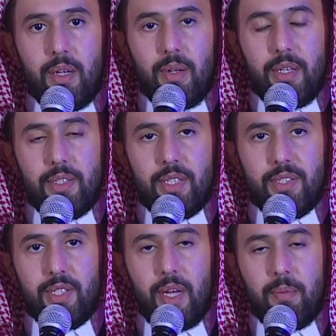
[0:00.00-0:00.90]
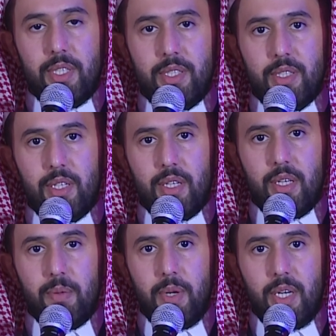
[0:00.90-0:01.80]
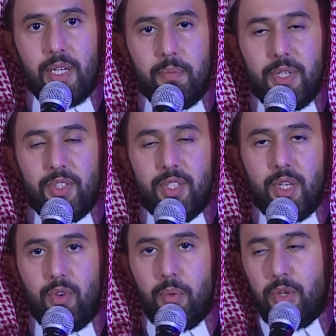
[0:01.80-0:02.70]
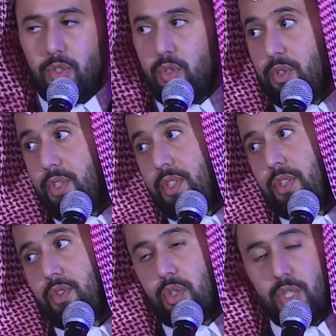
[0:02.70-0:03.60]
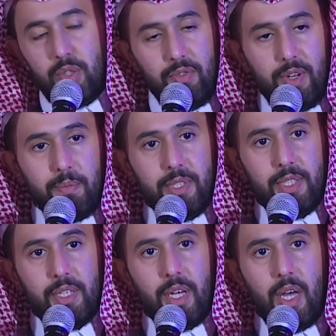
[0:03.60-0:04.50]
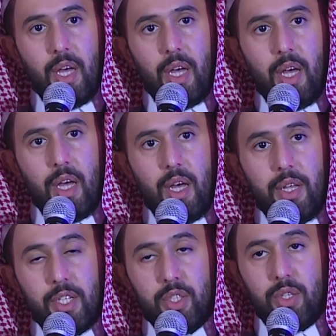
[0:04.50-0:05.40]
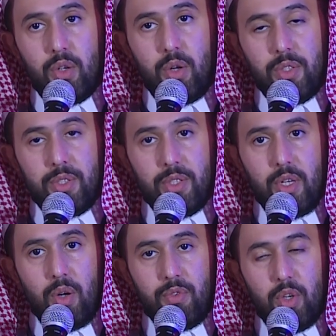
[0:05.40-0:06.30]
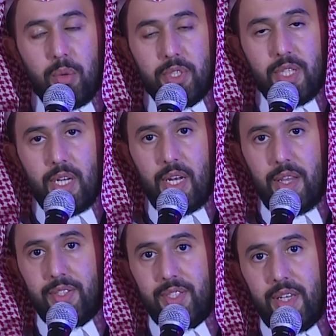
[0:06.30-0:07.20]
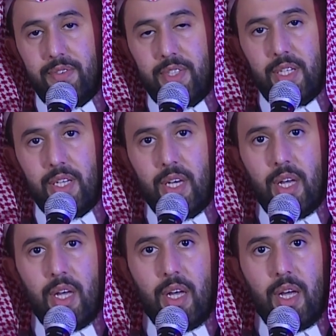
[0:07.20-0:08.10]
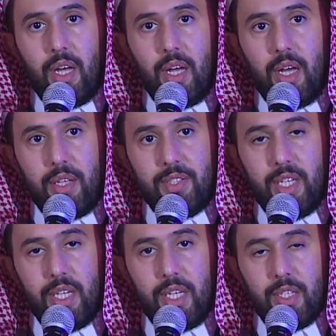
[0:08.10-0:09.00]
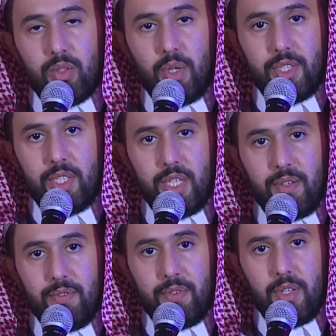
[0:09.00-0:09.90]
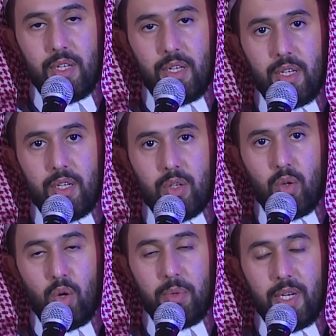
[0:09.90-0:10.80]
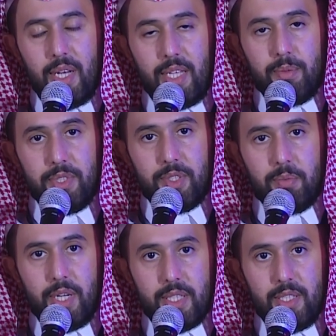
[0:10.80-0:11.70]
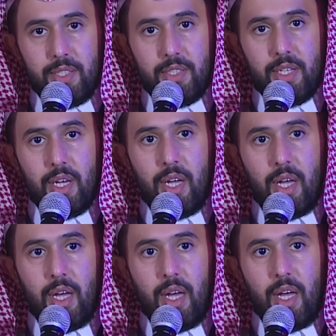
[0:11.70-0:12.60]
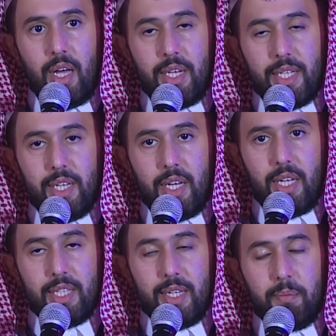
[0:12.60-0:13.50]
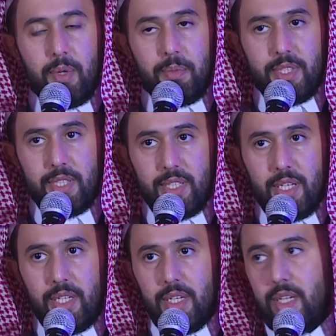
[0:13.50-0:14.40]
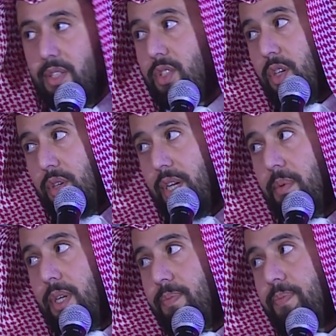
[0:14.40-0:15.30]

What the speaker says: it's established by Ministry of Human Resources and Social Development, National Council of Occupational Health and Safety, seeking to achieve global and best practice and implement it here in Saudi Arabia.